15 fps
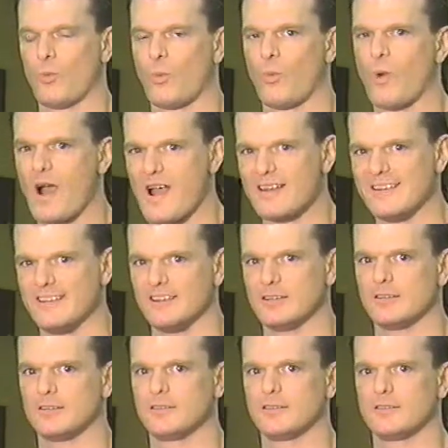
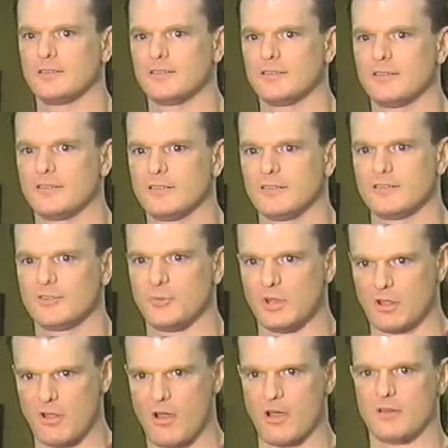wanting to
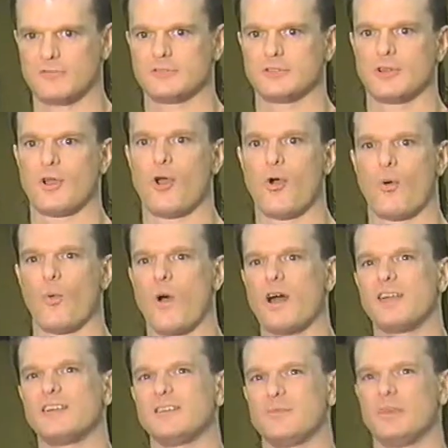be loved,
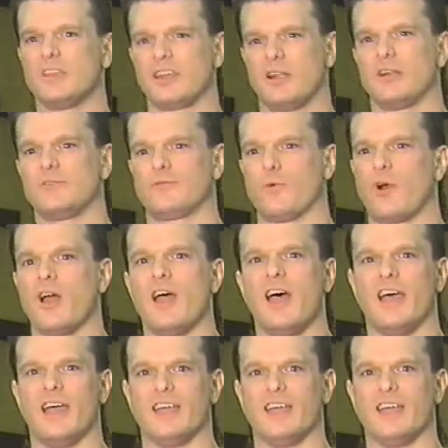wanting to be cared for.